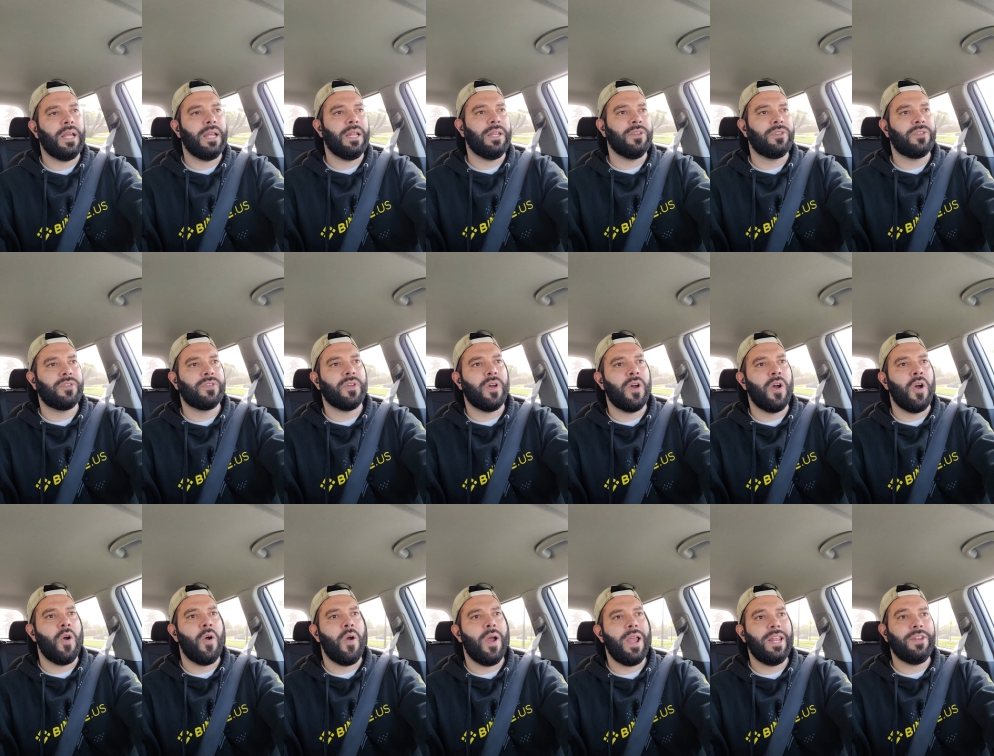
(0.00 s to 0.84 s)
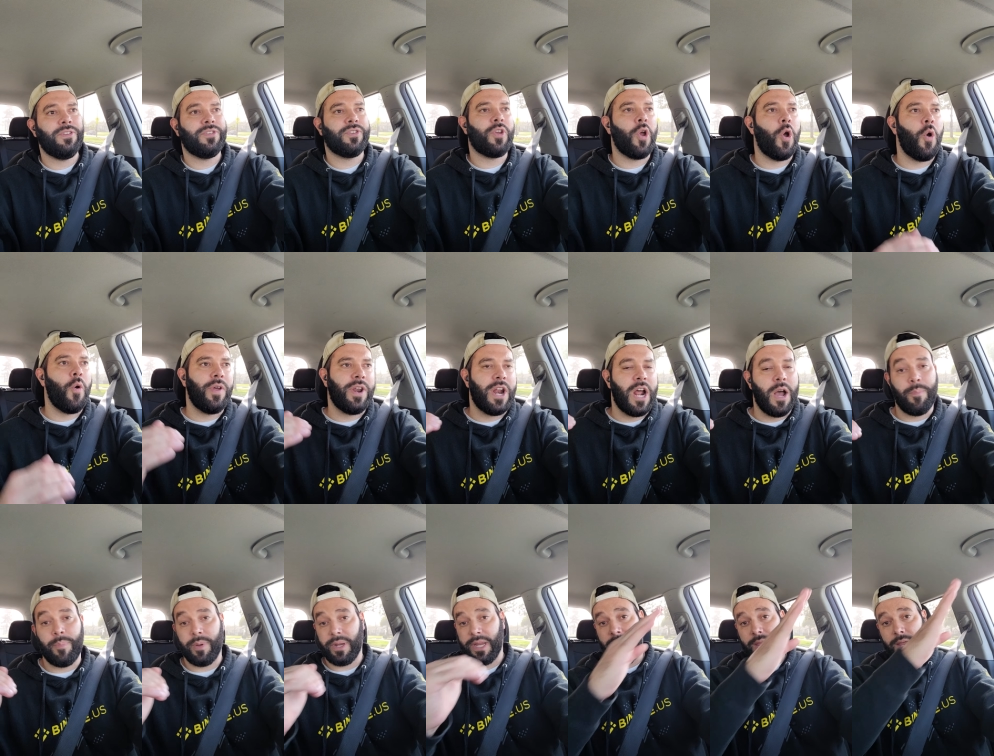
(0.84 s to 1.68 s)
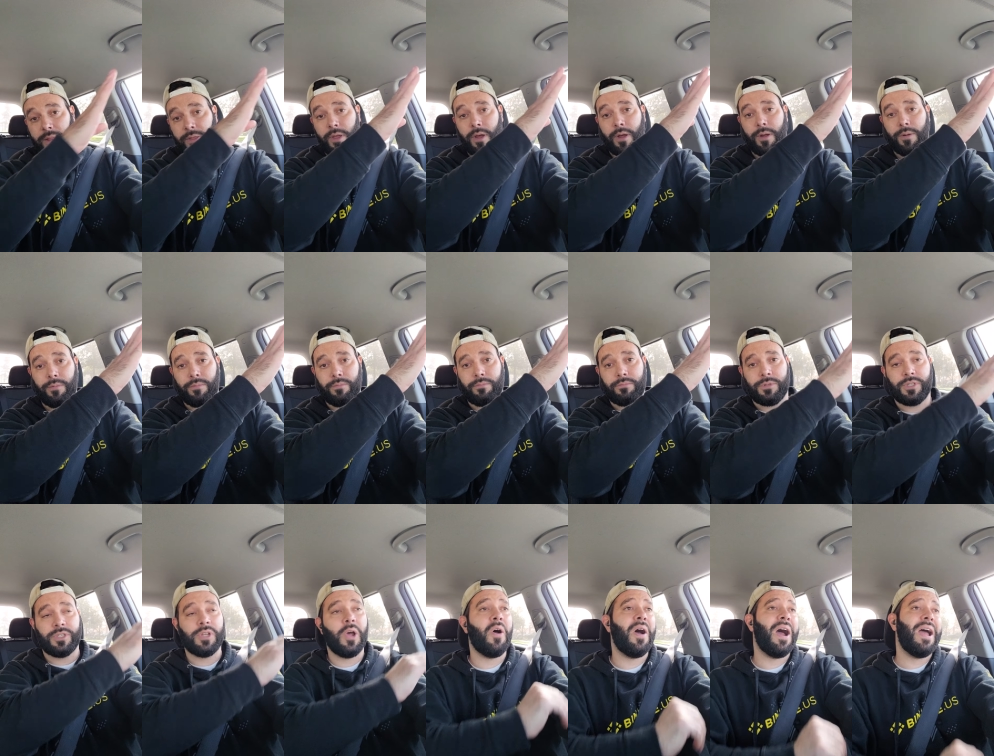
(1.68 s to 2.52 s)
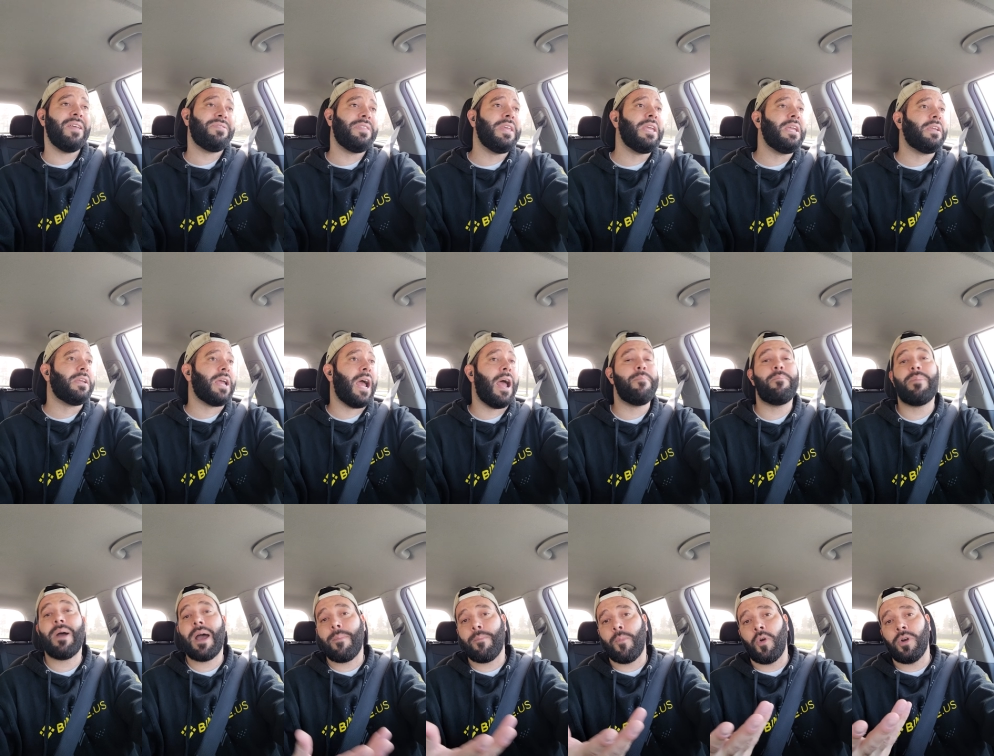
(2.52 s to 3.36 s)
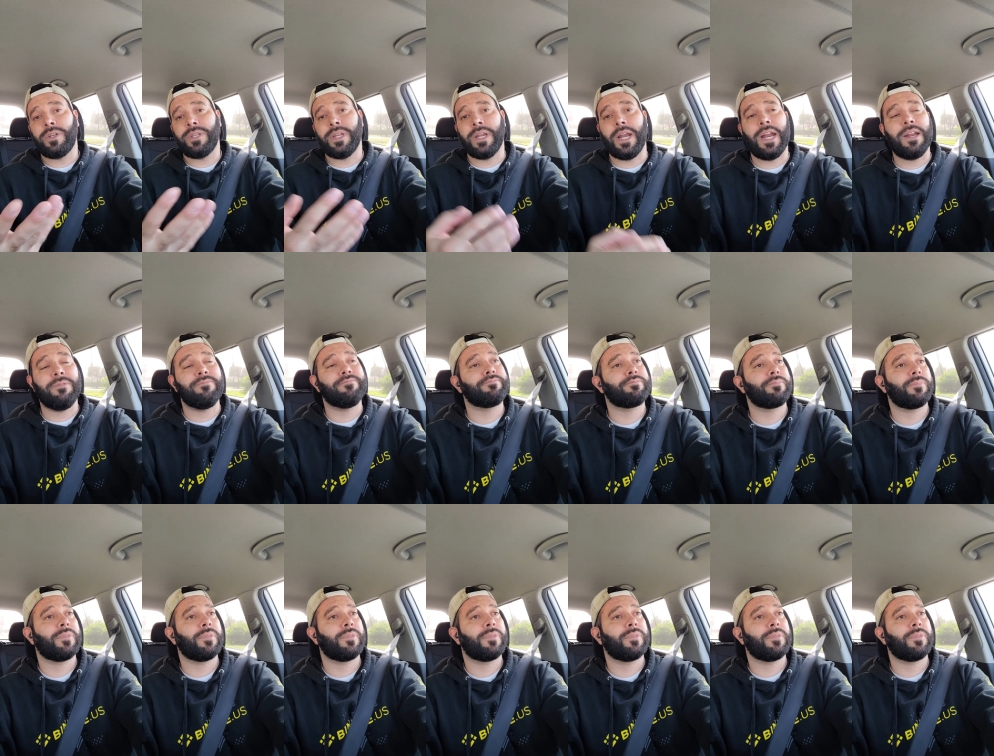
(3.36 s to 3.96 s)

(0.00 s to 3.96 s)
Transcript: and so it's going up again though. So I think I bought more today.